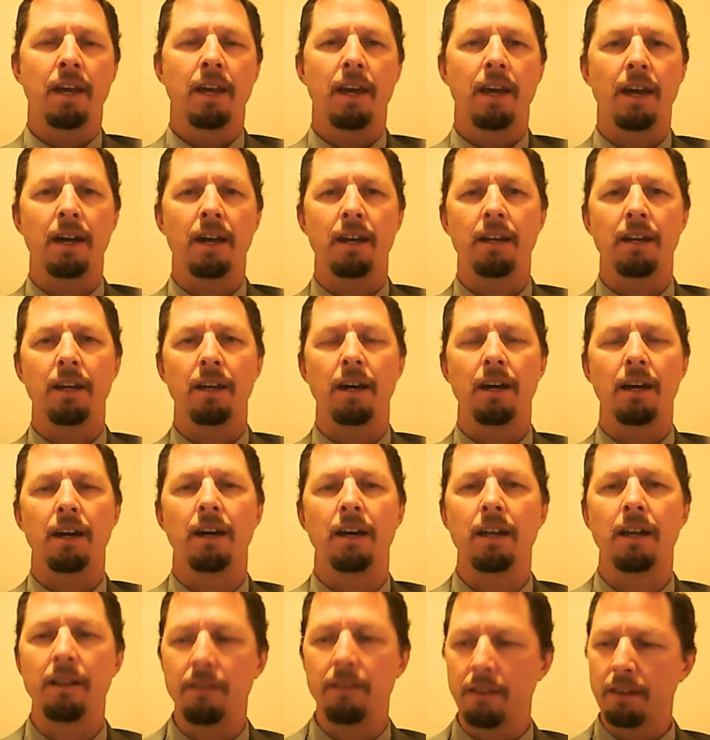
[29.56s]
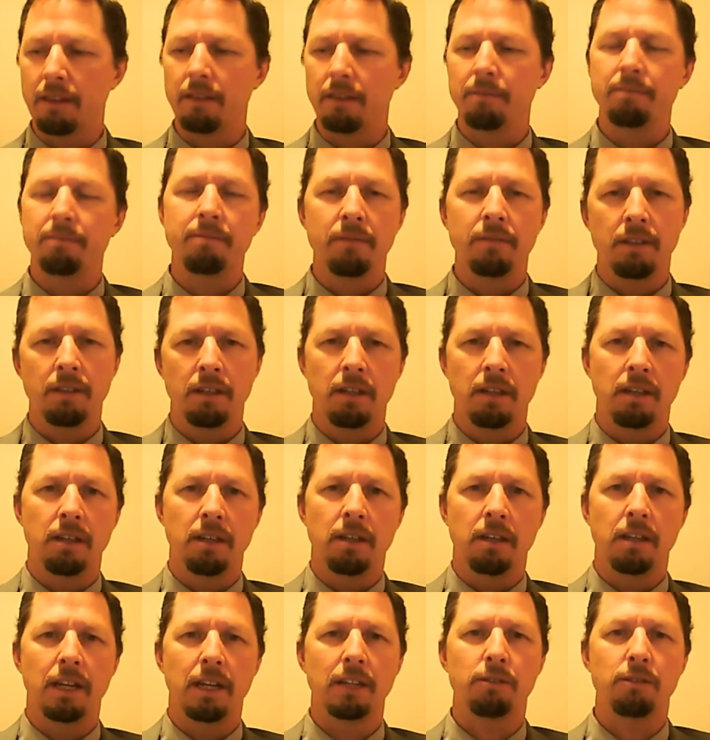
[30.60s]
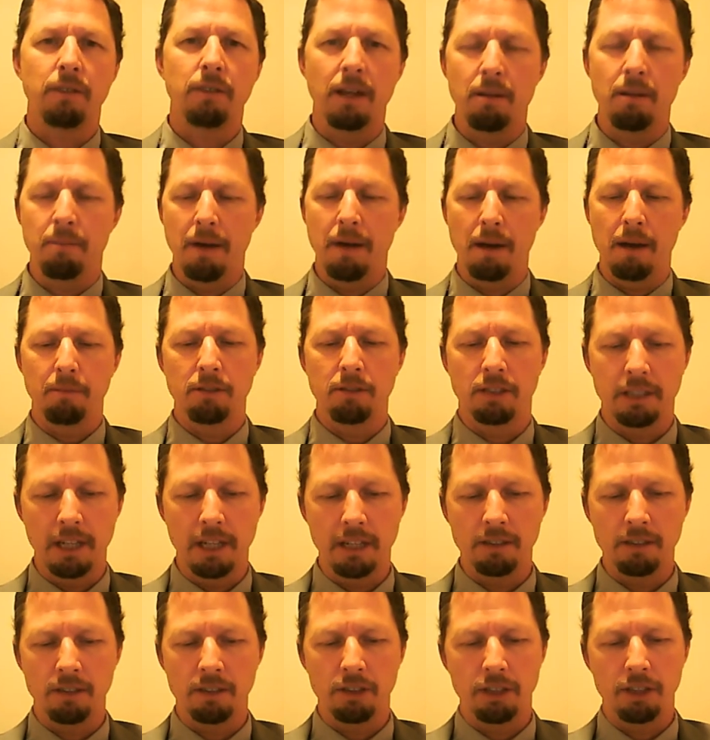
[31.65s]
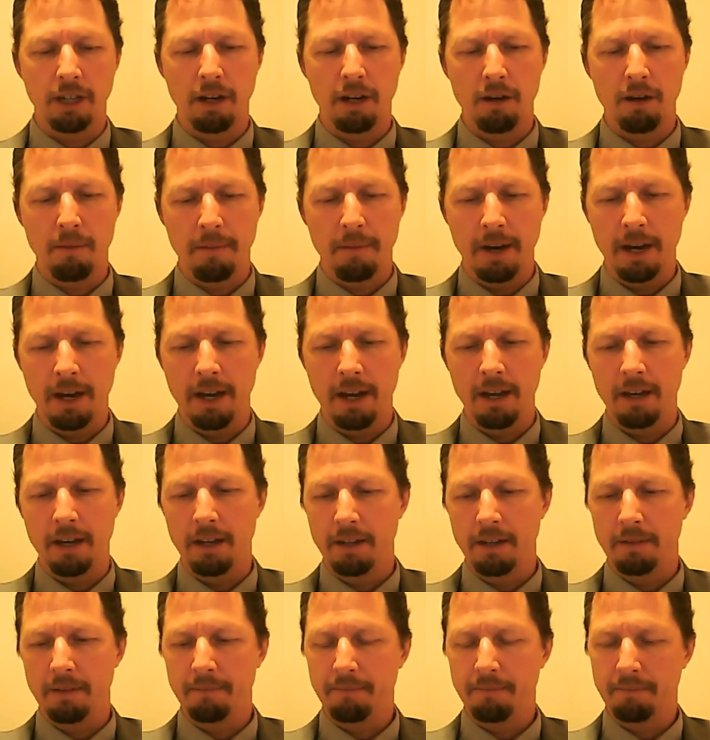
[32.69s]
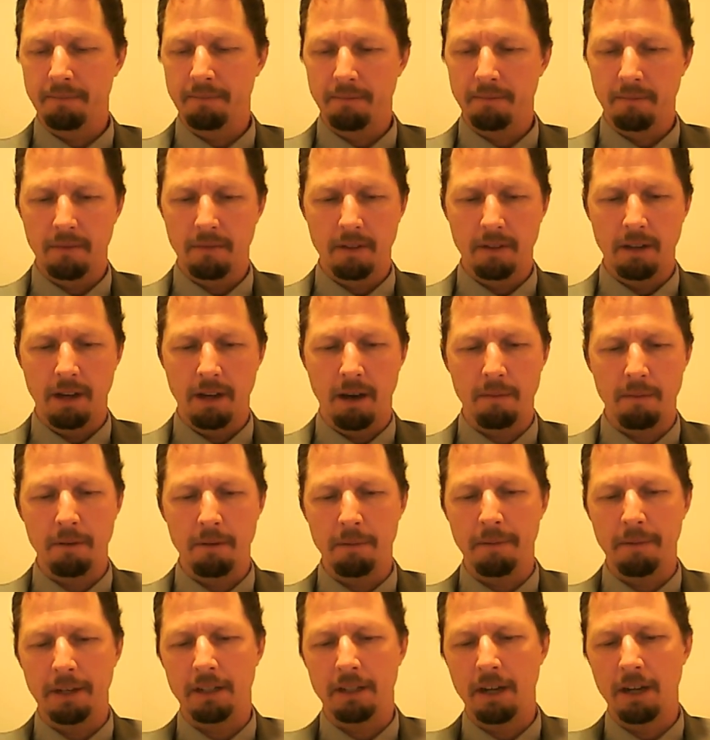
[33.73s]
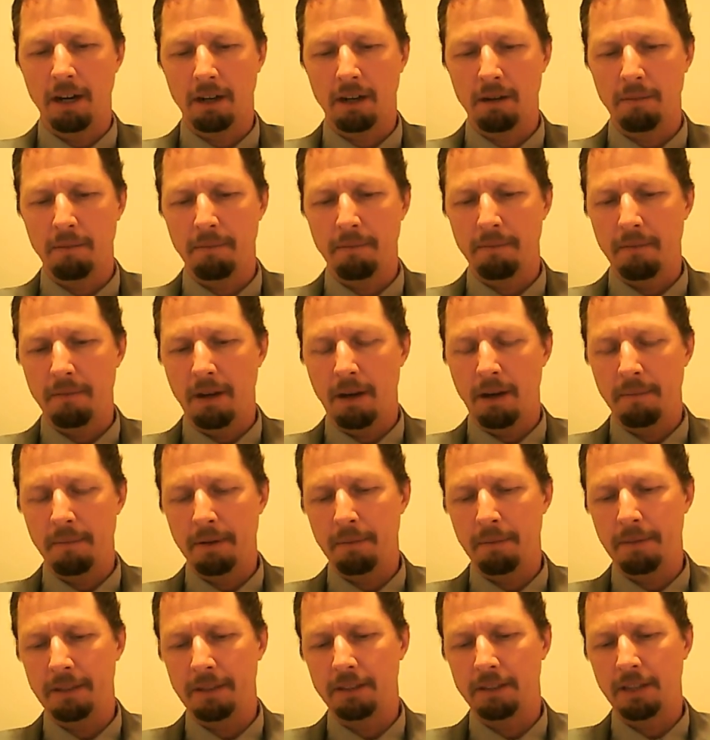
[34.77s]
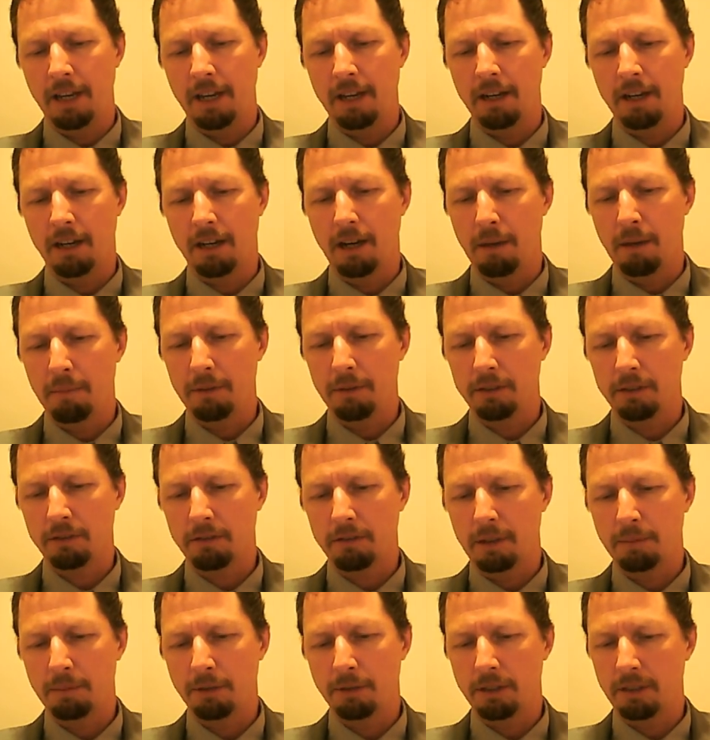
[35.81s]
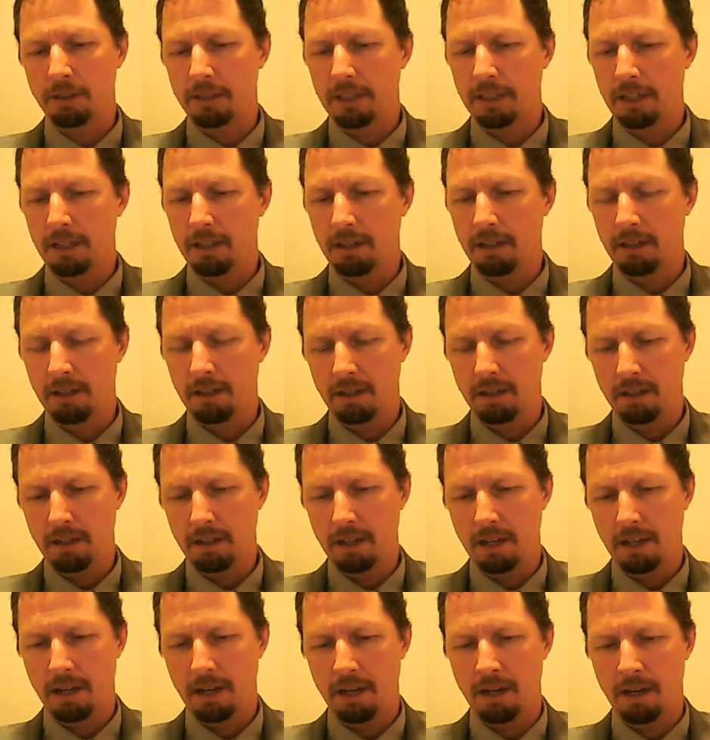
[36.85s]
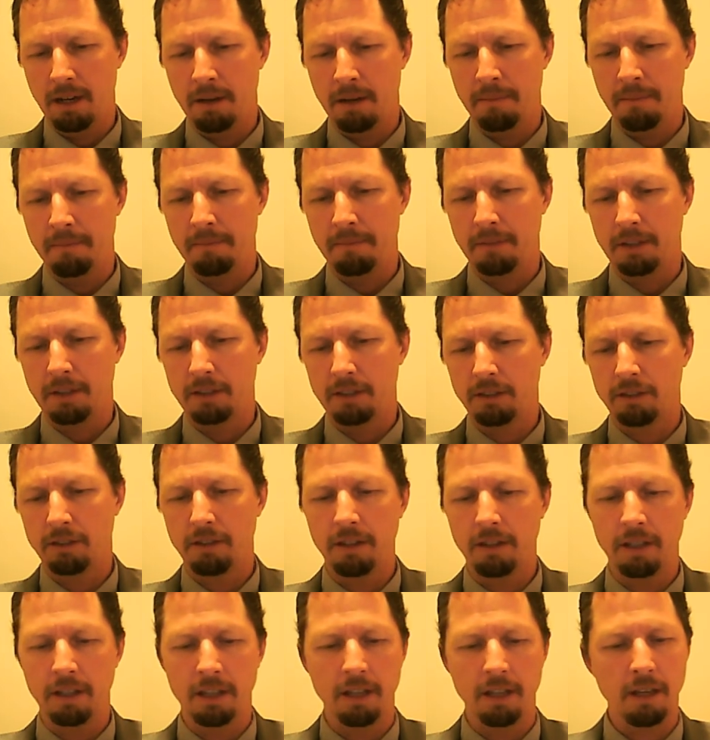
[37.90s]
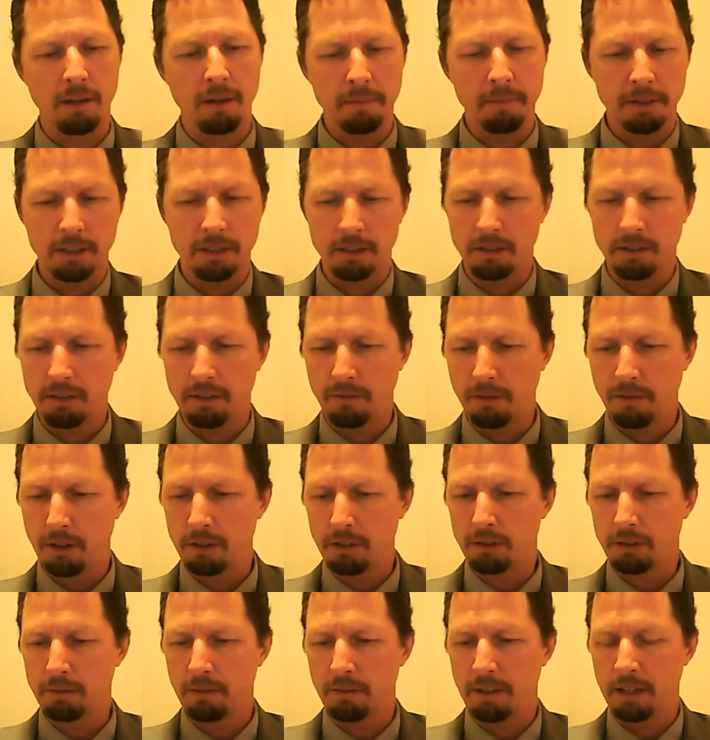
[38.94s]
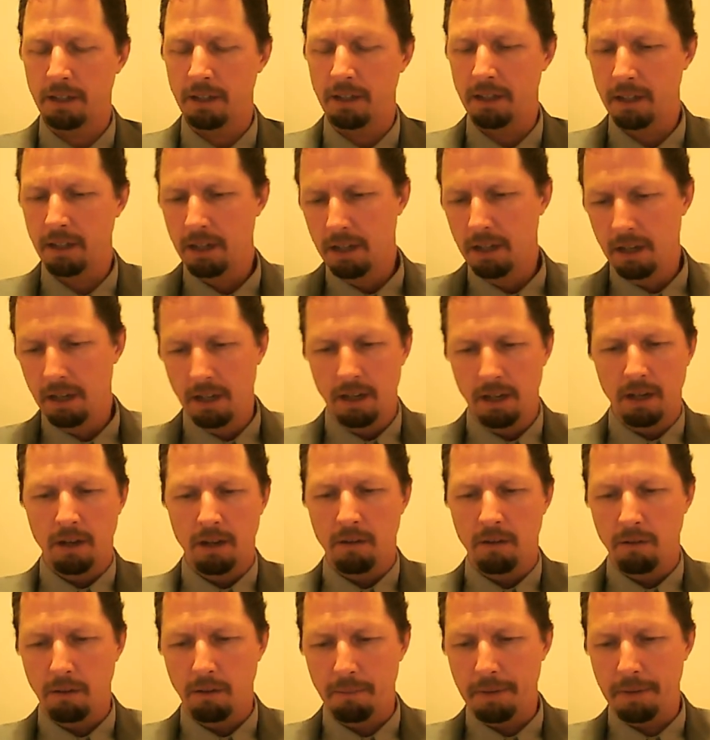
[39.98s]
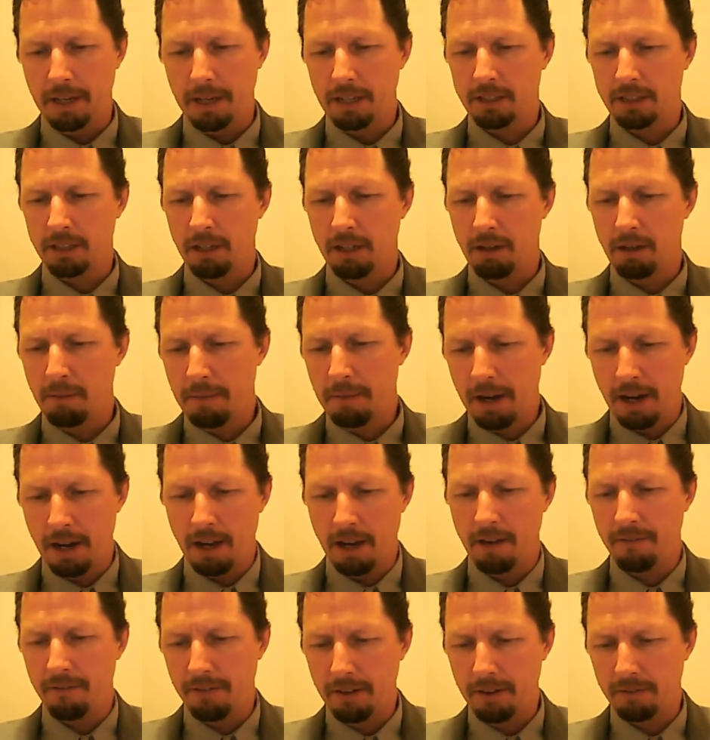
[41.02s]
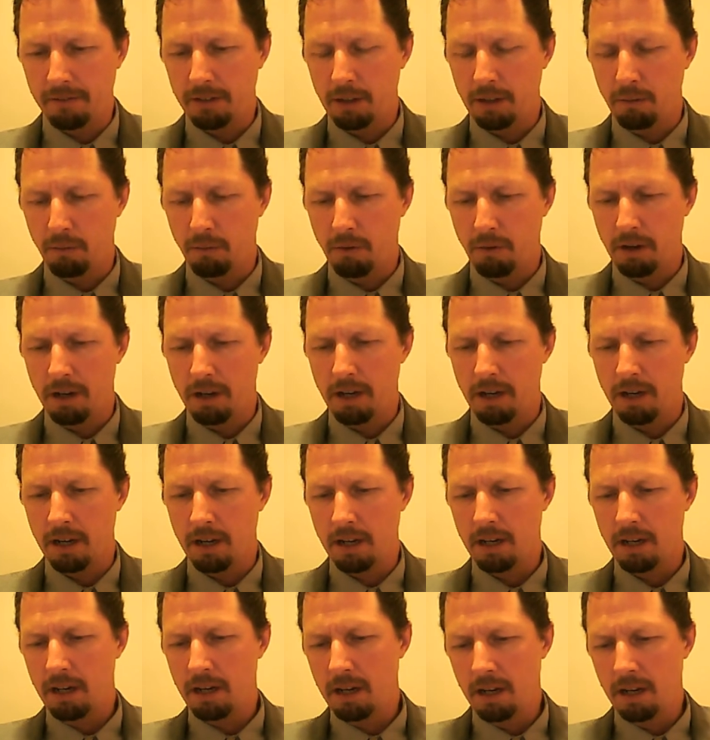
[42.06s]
And that's why the Bible says in Jeremiah, I'm going to be saying a couple scriptures here concerning the images. The first one will be Jeremiah 51,